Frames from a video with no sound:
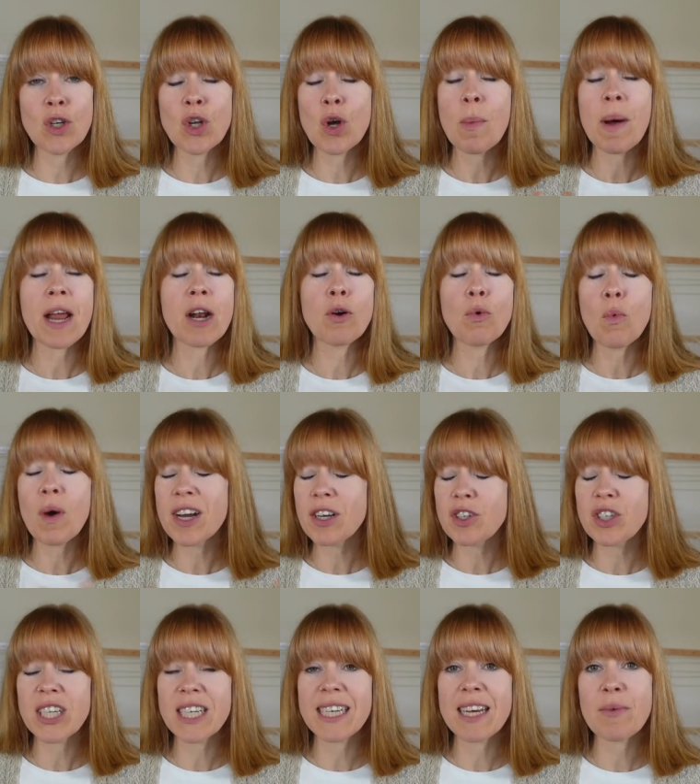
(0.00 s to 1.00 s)
no matter
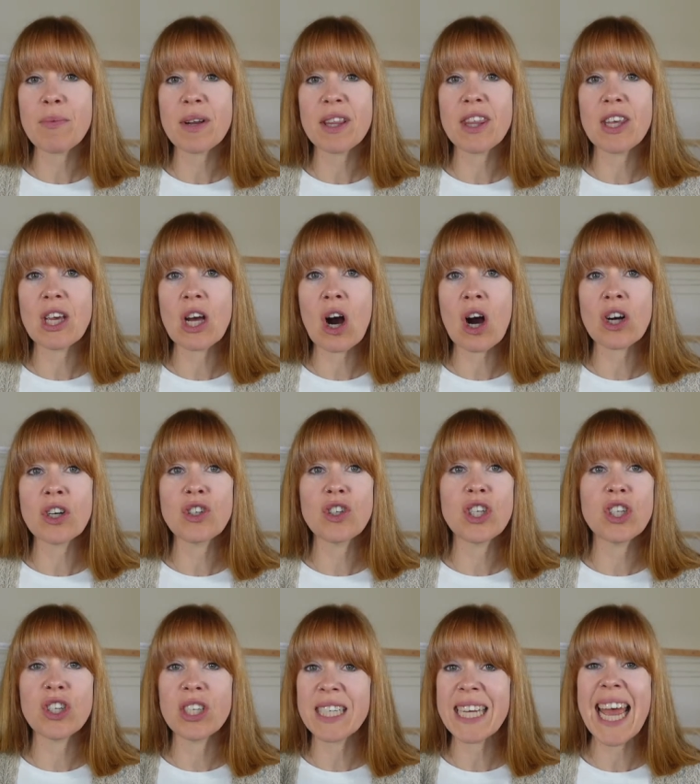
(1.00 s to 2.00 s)
what she did with the yarn,
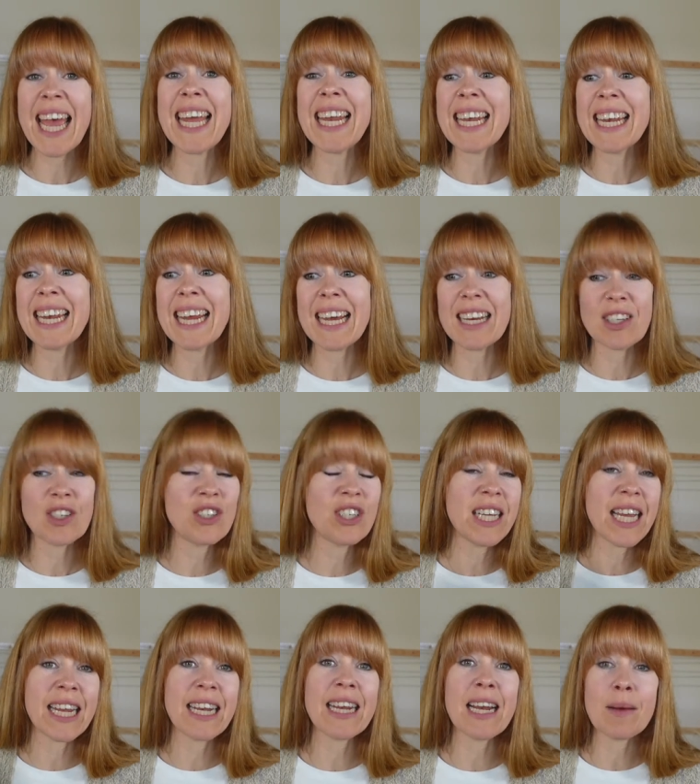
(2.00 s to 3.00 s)
she just hated it and
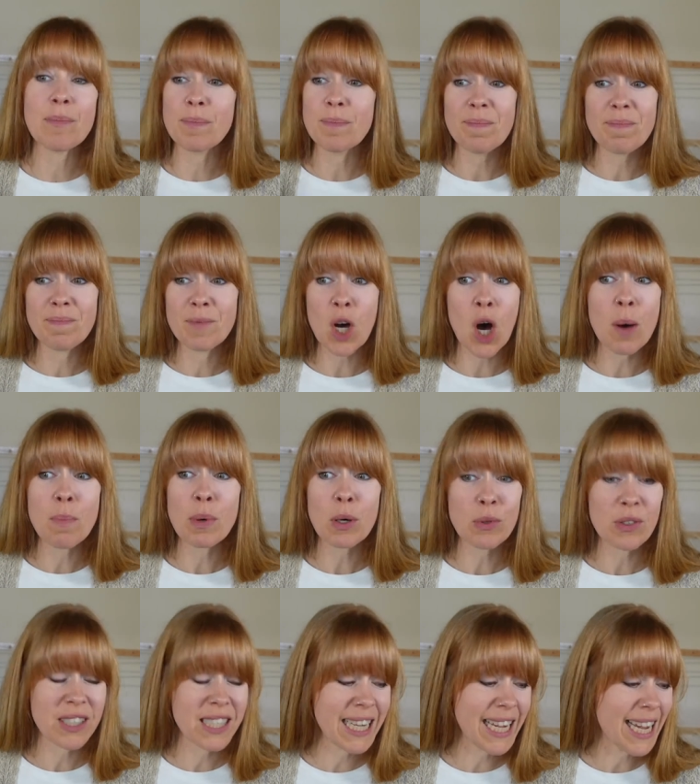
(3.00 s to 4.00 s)
she ended up
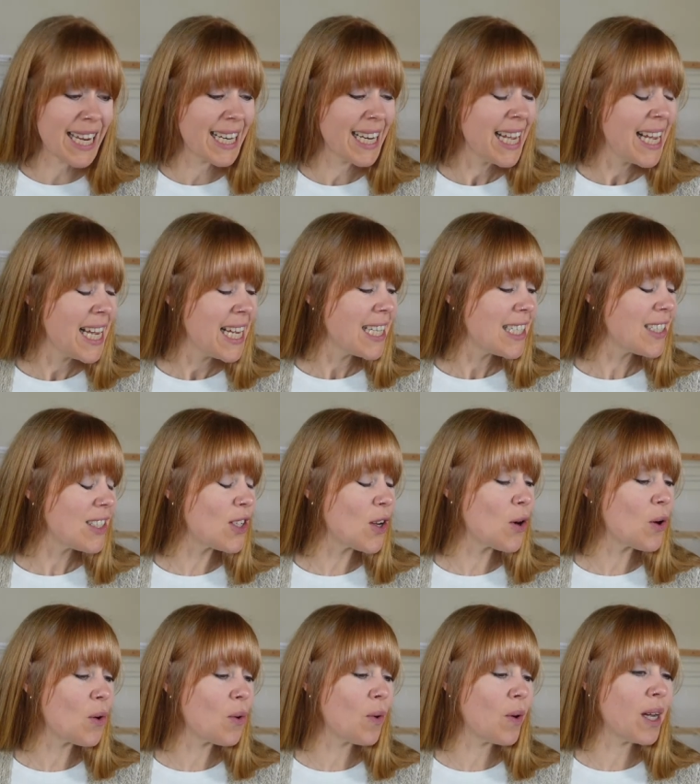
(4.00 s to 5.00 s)
composting it.
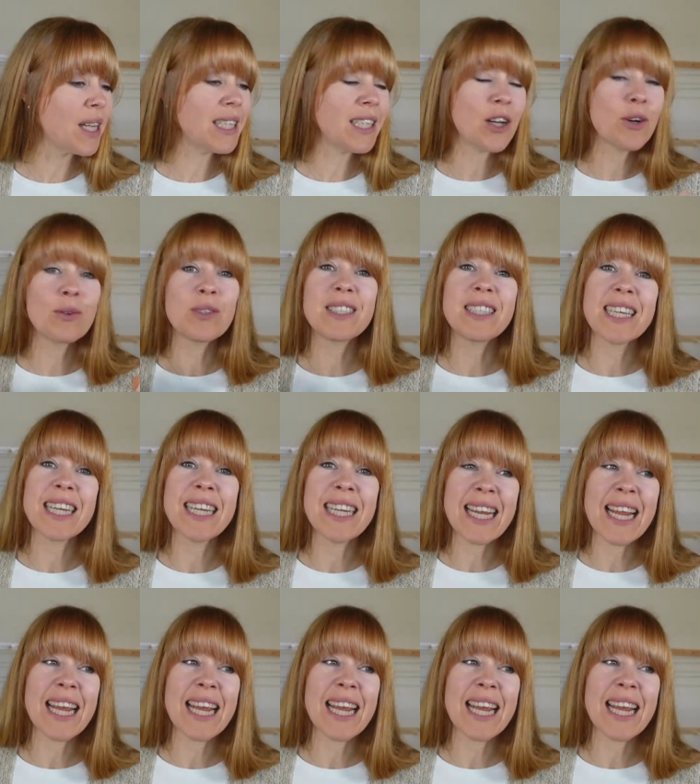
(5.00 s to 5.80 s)
So, you know,